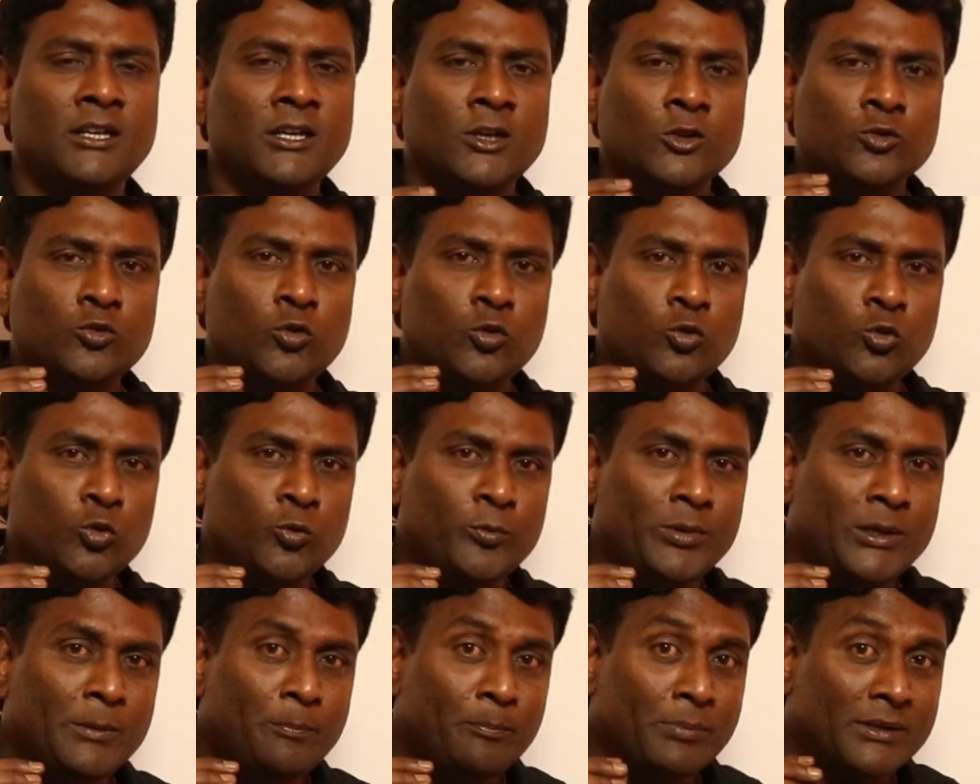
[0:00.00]
So to
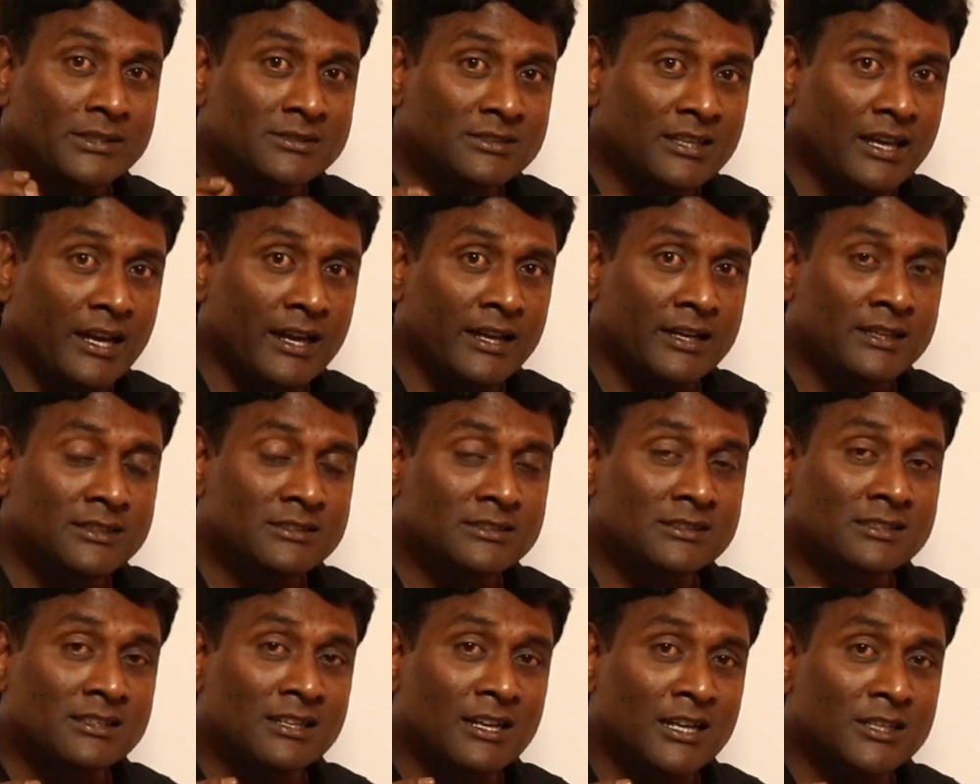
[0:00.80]
be
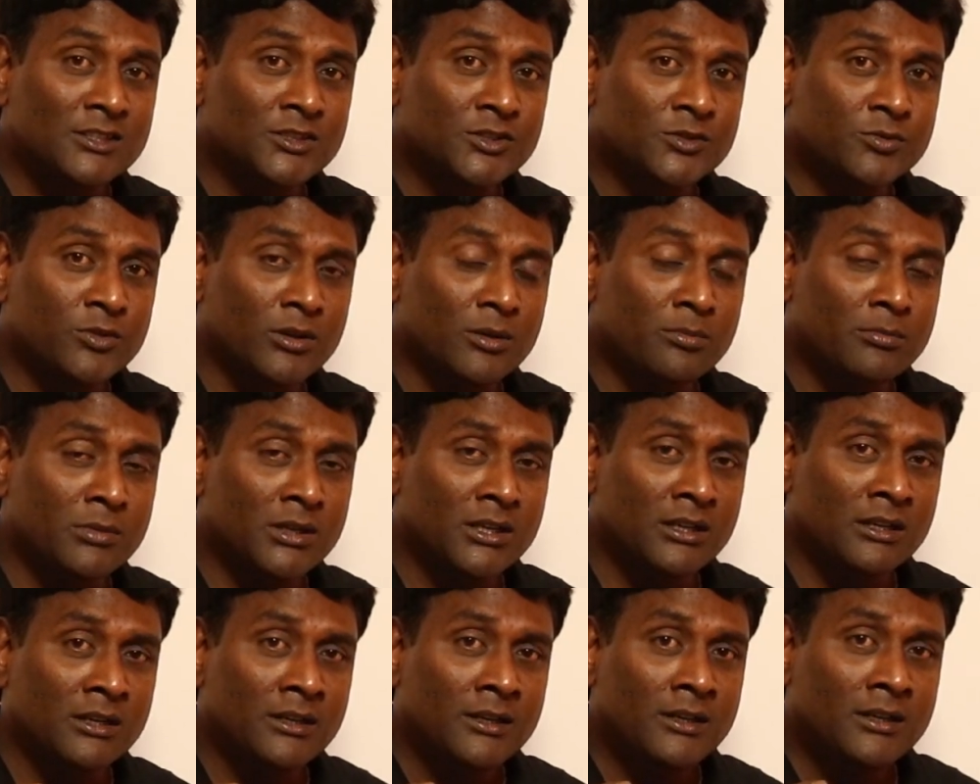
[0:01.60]
precise,
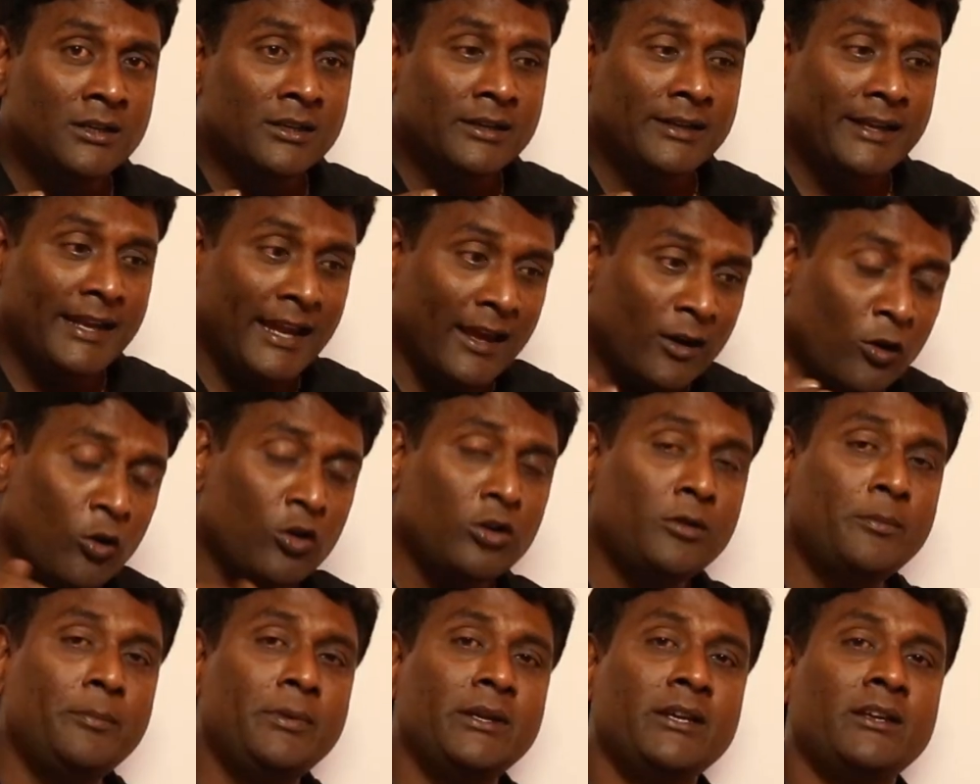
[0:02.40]
transformer
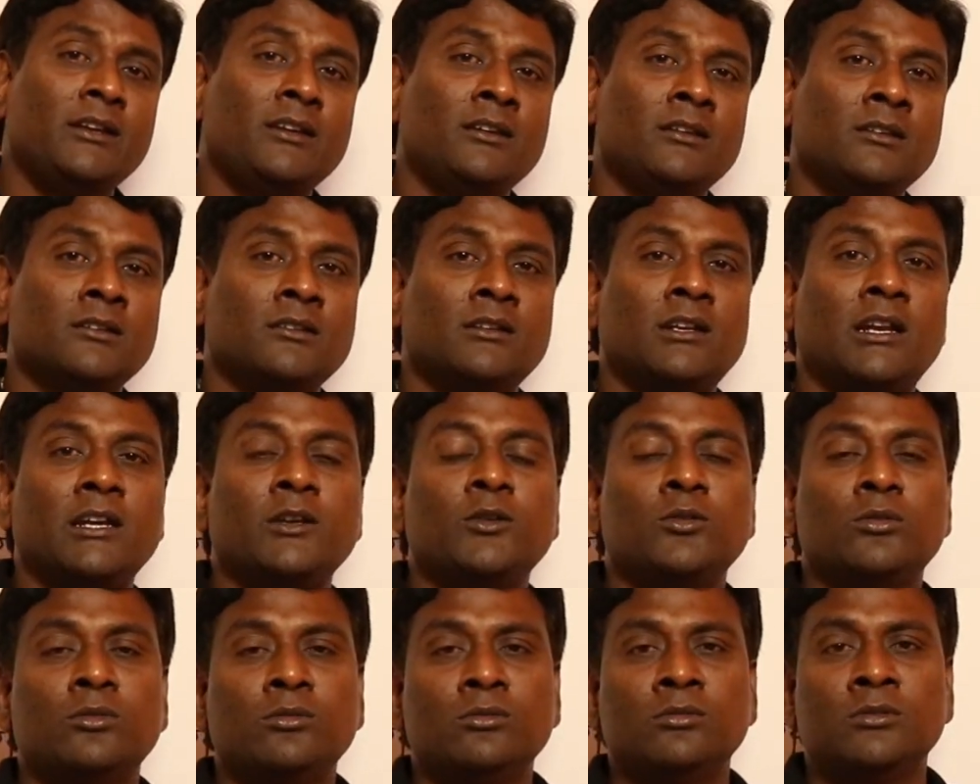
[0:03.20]
cannot be like,
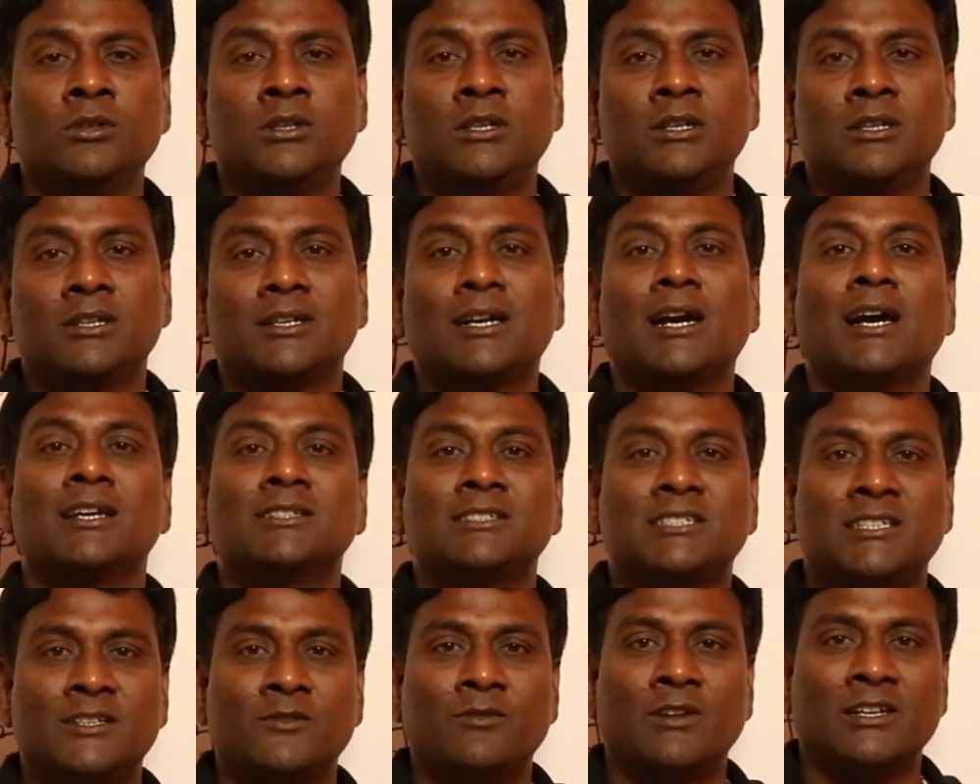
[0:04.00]
you know,
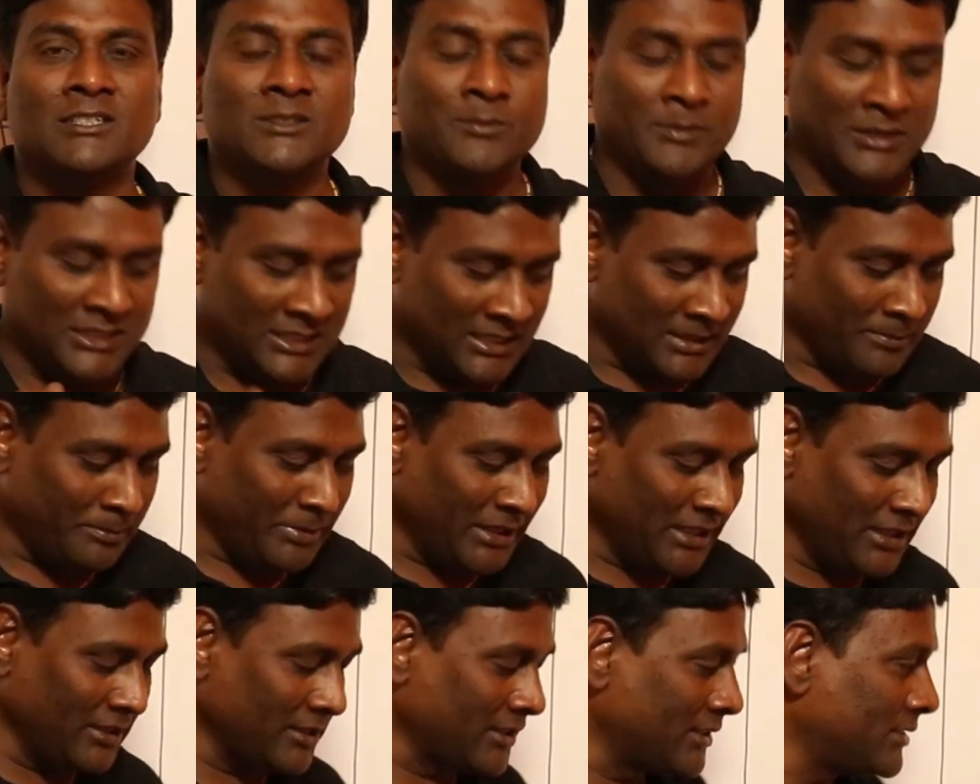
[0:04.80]
constant flux machine,
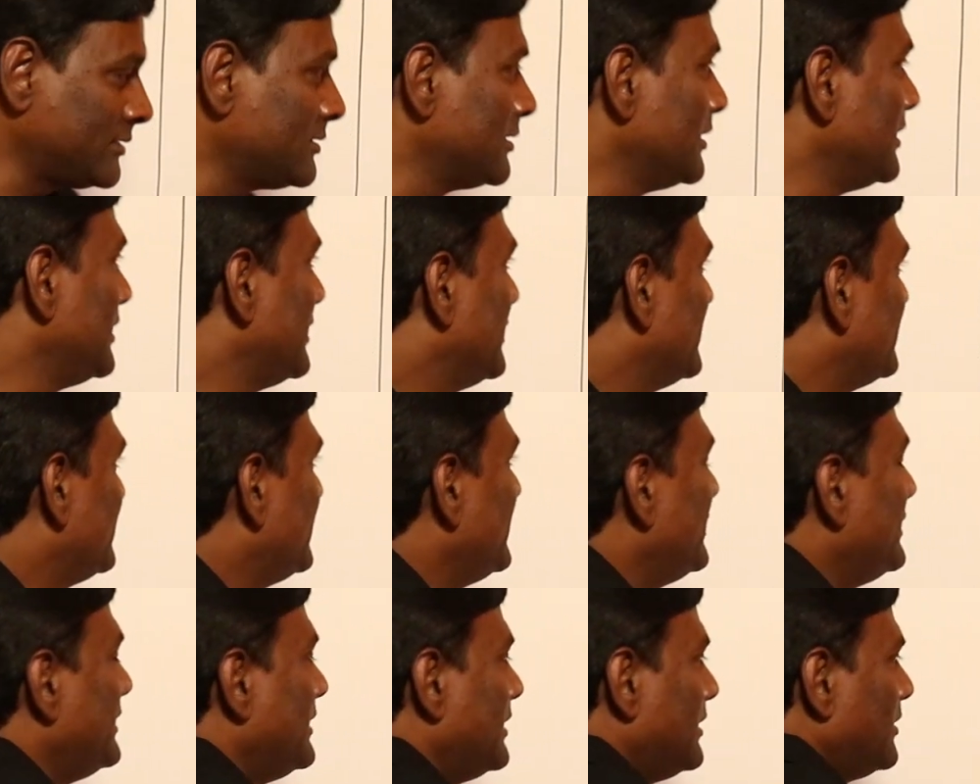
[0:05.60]
because
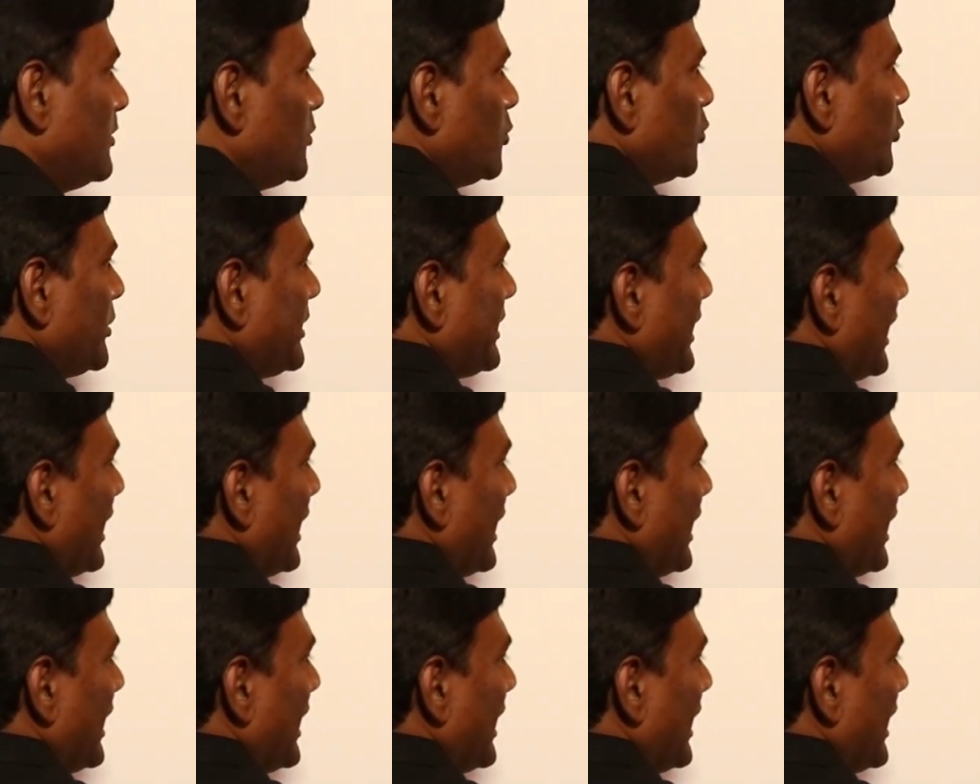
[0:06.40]
see here, we